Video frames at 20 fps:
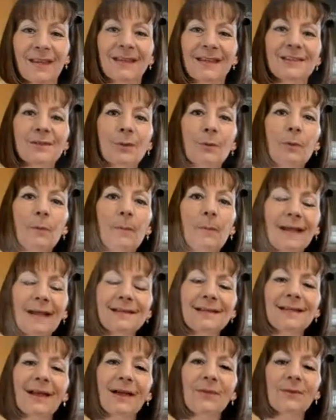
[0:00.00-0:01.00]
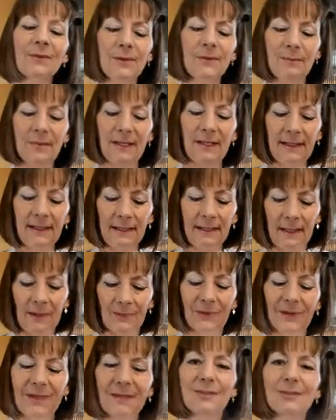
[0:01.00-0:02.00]
So we'll be back together in a minute and
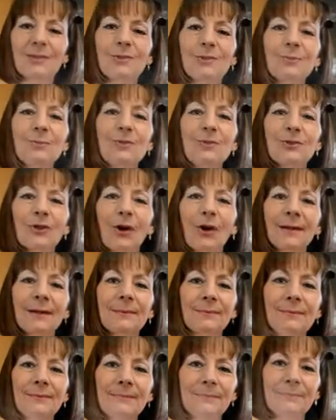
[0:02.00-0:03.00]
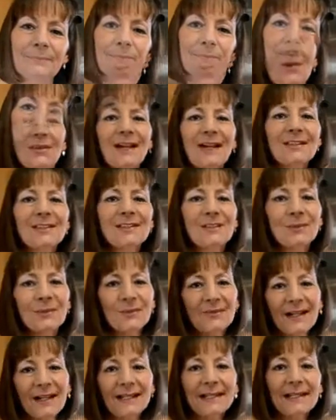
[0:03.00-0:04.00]
we'll get the soup started. All right, so we're
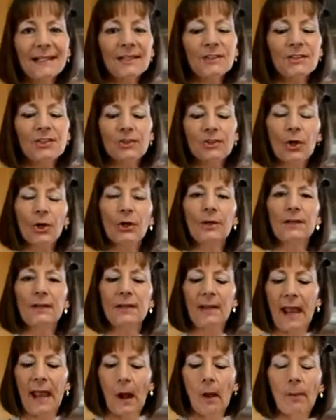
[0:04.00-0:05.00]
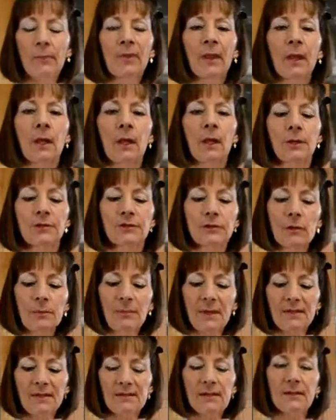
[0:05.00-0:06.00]
ready to get started now. So I
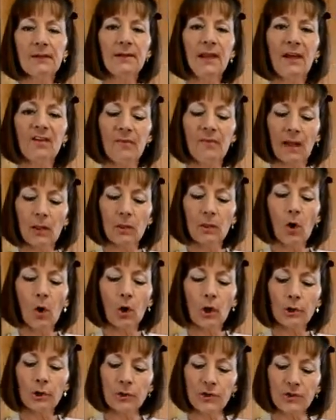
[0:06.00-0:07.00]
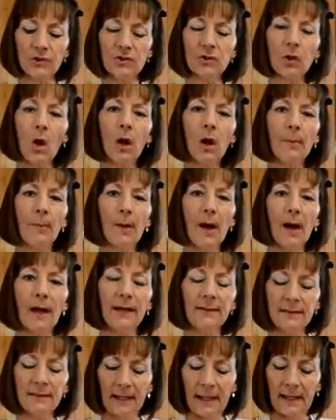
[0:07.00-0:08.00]
basically have my large stock
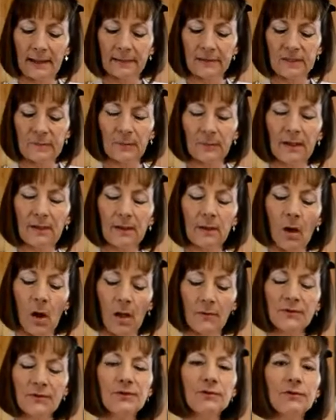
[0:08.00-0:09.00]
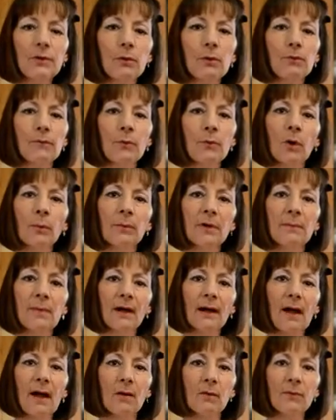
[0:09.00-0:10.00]
pot, and it's been on the stove warming my
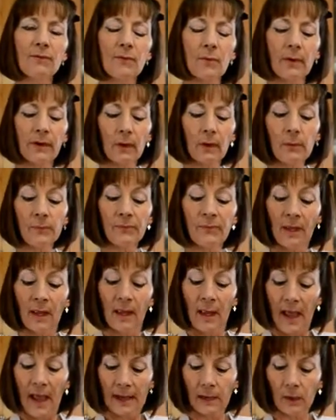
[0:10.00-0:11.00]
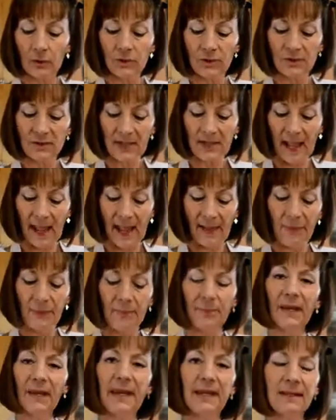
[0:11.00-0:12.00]
olive oil, and I'll just add the
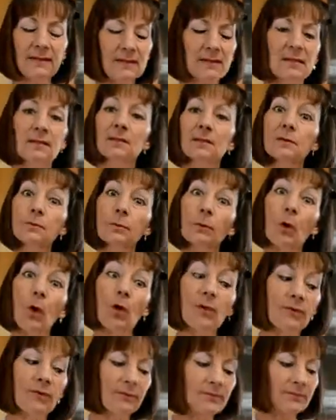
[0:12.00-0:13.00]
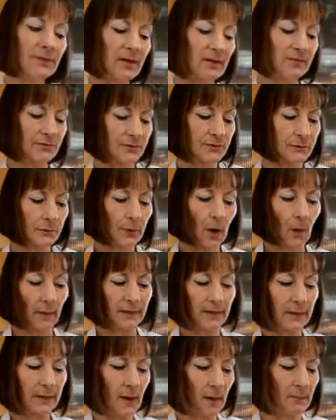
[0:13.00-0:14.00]
base, and this is where all of our flavors are
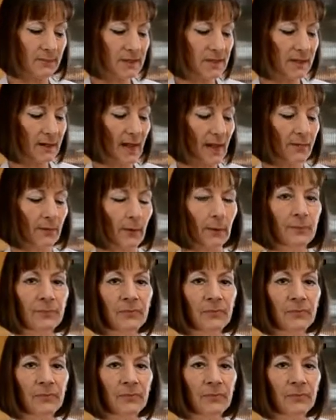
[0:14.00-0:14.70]
going to come together.